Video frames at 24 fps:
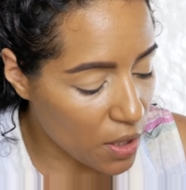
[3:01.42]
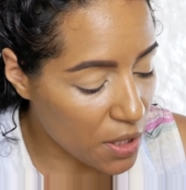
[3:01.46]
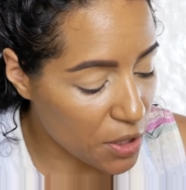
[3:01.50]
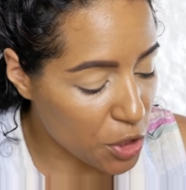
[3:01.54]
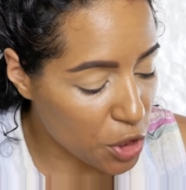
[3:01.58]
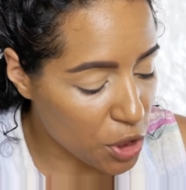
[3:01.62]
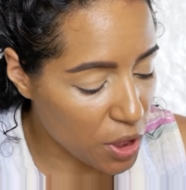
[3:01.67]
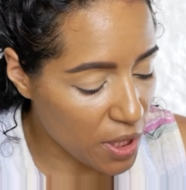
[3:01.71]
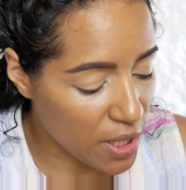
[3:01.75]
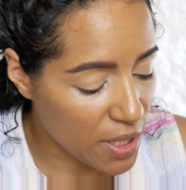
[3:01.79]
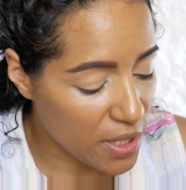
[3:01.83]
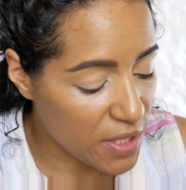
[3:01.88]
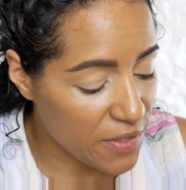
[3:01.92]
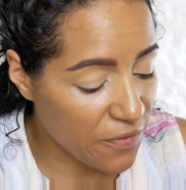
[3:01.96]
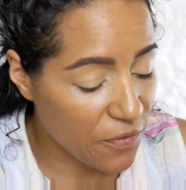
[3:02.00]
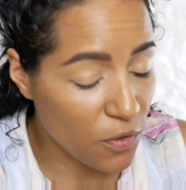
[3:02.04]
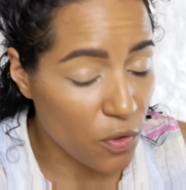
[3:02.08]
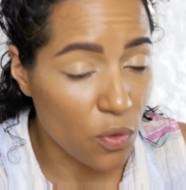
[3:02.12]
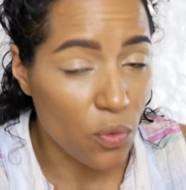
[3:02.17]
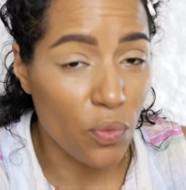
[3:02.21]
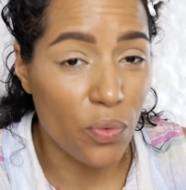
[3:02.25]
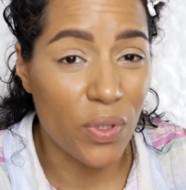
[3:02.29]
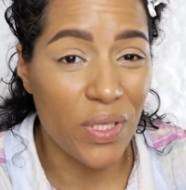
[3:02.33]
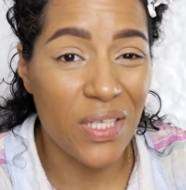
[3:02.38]
the shades
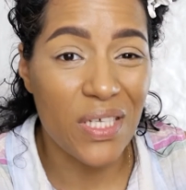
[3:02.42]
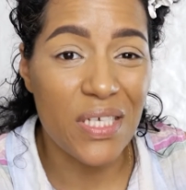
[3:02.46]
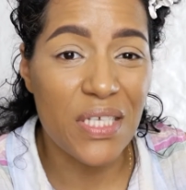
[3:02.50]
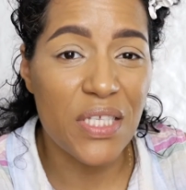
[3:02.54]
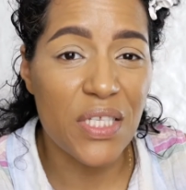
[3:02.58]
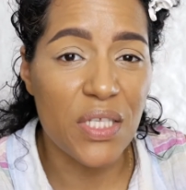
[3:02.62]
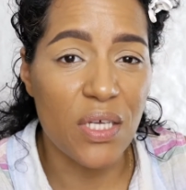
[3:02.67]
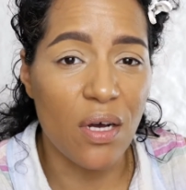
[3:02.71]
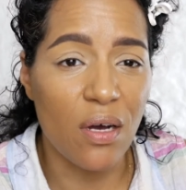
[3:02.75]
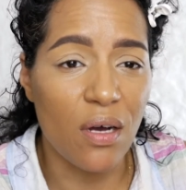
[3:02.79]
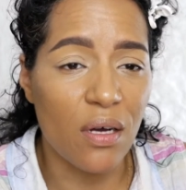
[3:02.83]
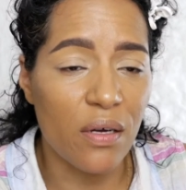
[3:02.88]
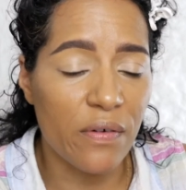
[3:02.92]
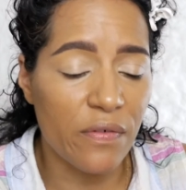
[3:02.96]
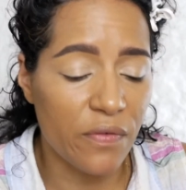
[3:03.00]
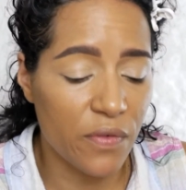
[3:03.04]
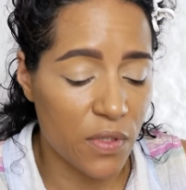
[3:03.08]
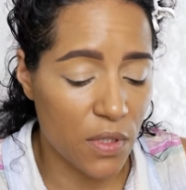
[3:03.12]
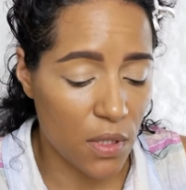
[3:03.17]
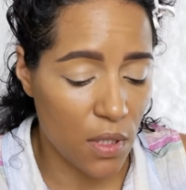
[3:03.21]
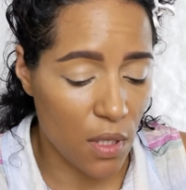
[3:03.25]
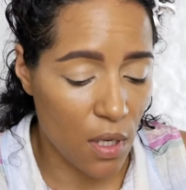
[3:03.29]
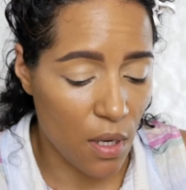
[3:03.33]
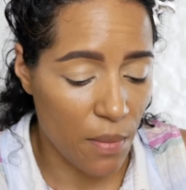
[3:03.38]
feel really
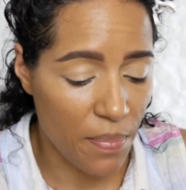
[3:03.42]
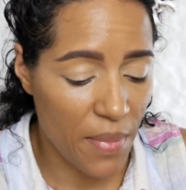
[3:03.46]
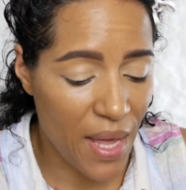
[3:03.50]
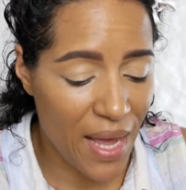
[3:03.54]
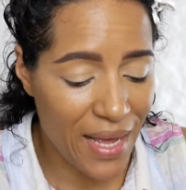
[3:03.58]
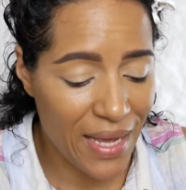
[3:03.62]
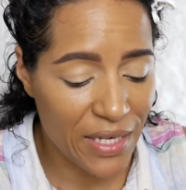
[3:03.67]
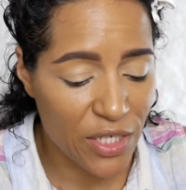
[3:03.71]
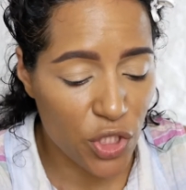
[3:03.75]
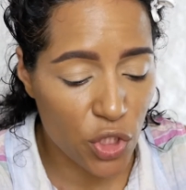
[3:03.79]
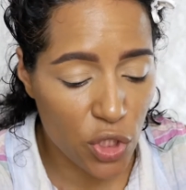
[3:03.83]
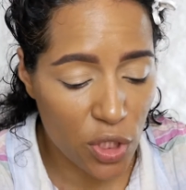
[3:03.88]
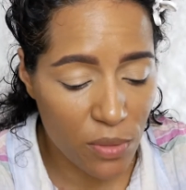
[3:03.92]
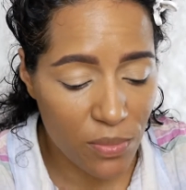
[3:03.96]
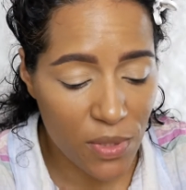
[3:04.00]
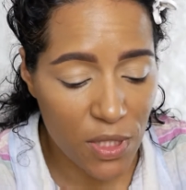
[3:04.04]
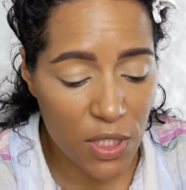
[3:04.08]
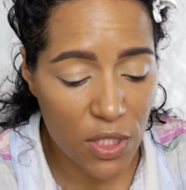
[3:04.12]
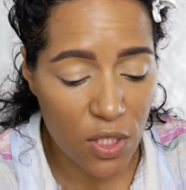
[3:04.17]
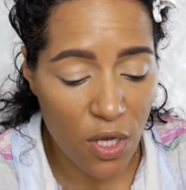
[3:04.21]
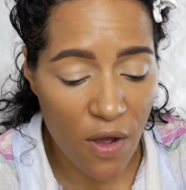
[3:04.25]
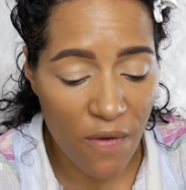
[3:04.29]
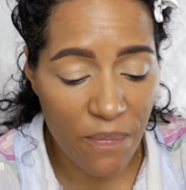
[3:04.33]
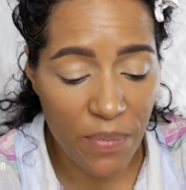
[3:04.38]
soft. Not extremely
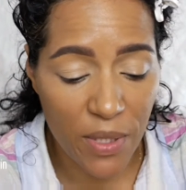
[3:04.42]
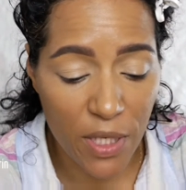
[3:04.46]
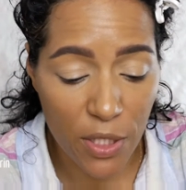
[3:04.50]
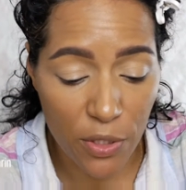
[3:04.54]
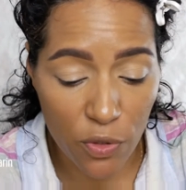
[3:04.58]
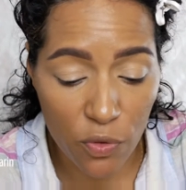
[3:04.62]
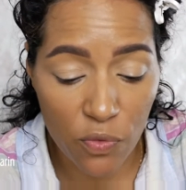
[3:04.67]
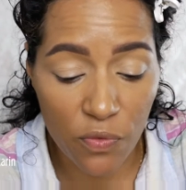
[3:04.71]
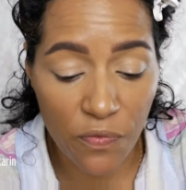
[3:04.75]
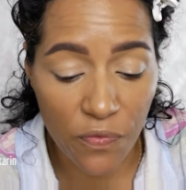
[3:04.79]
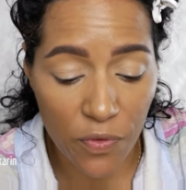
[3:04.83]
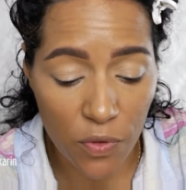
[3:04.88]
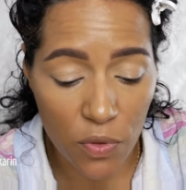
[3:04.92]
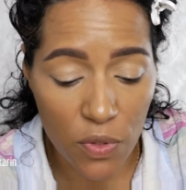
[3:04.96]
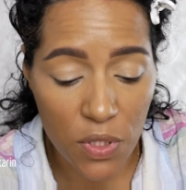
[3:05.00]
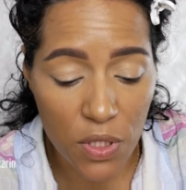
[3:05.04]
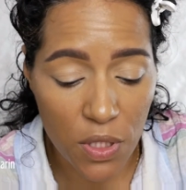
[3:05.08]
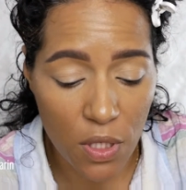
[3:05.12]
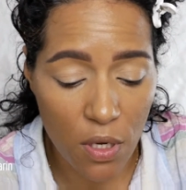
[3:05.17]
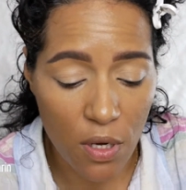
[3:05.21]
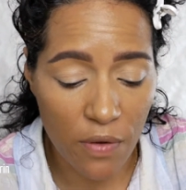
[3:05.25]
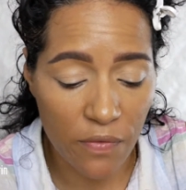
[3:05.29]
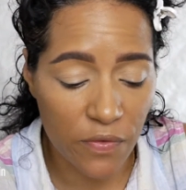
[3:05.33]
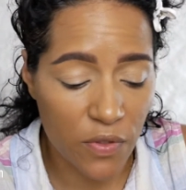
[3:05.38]
soft, but they do feel
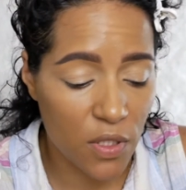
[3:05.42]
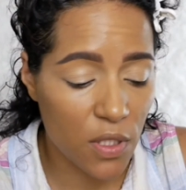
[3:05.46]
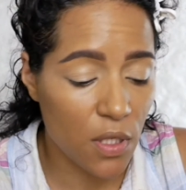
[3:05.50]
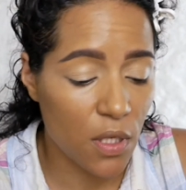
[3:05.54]
soft.